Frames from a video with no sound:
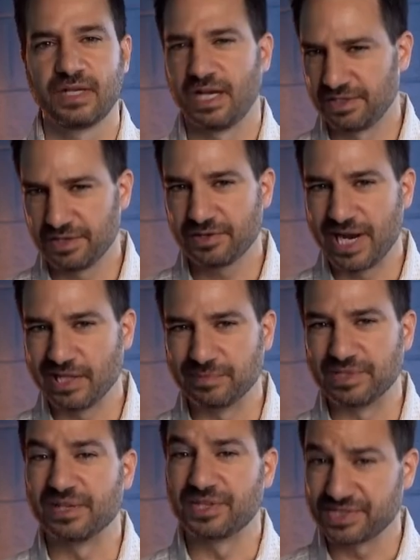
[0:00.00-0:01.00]
Another
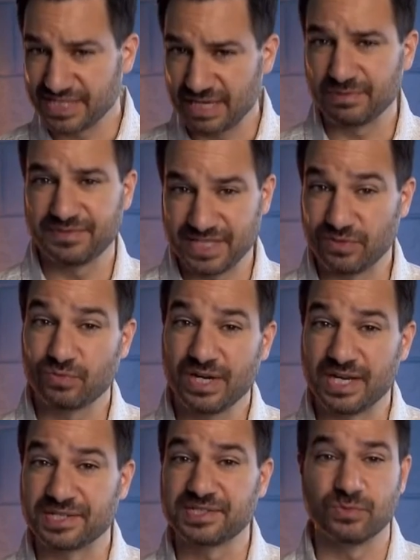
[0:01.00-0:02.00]
element of the Sabbath day
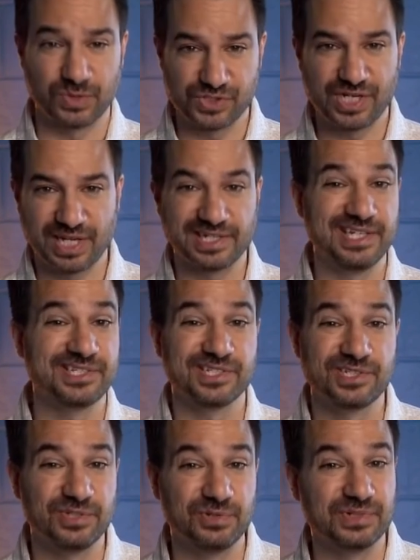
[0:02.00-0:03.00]
rest, in which God
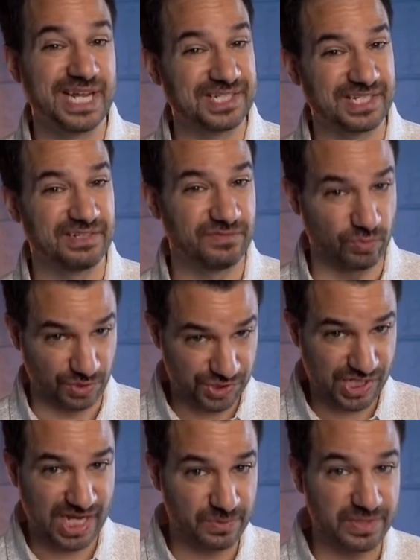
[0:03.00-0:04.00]
instituted as a
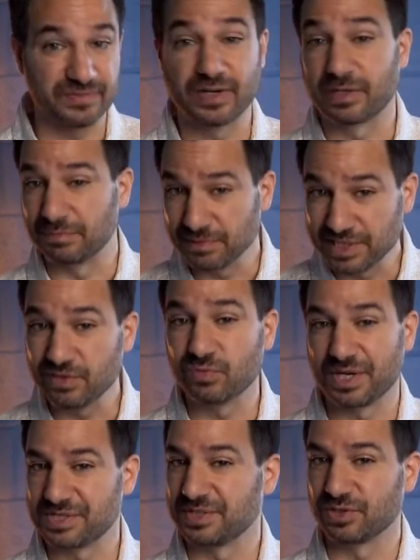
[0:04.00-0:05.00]
foreshadowing of our complete
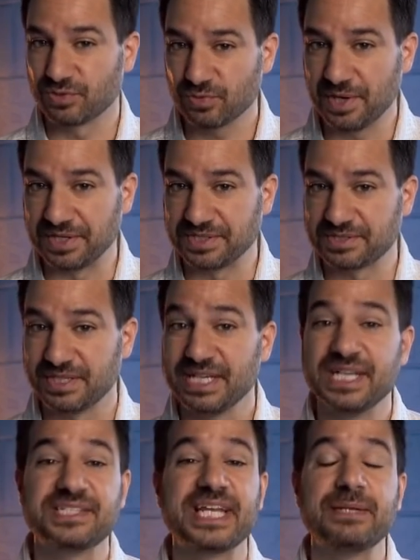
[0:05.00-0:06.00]
rest in Christ,
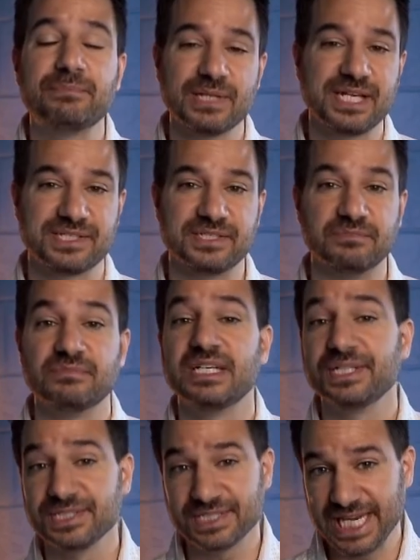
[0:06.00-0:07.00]
is that He blessed it,
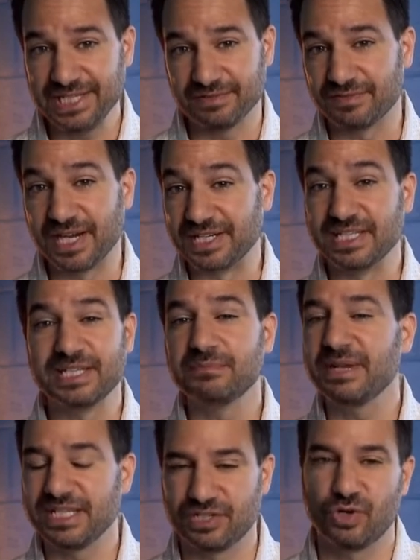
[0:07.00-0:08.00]
sanctified it, and
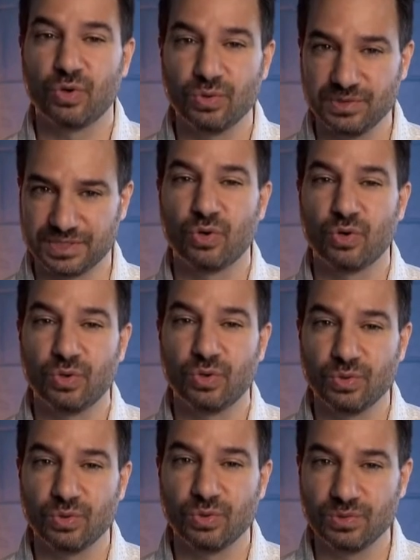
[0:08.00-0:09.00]
made it holy.
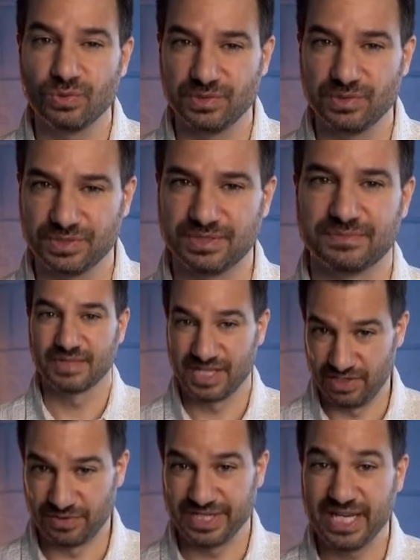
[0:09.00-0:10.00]
Holy.
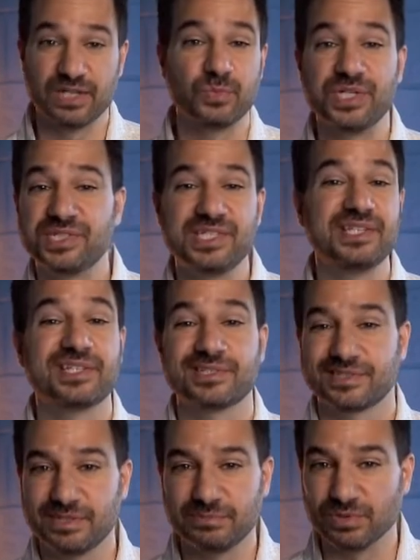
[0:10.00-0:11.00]
Here again, we see the
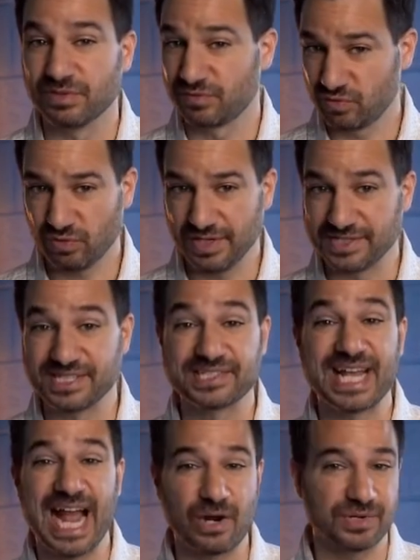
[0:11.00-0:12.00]
symbol of Christ
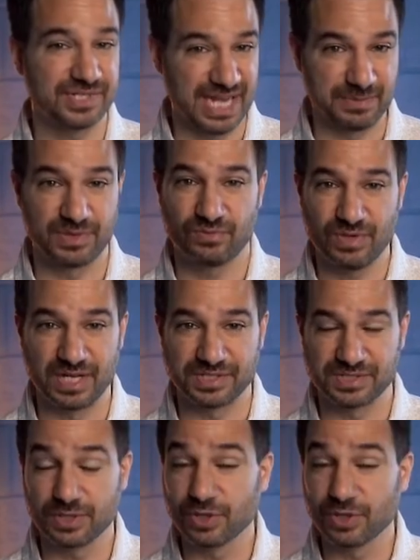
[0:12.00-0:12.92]
as our Sabbath rest,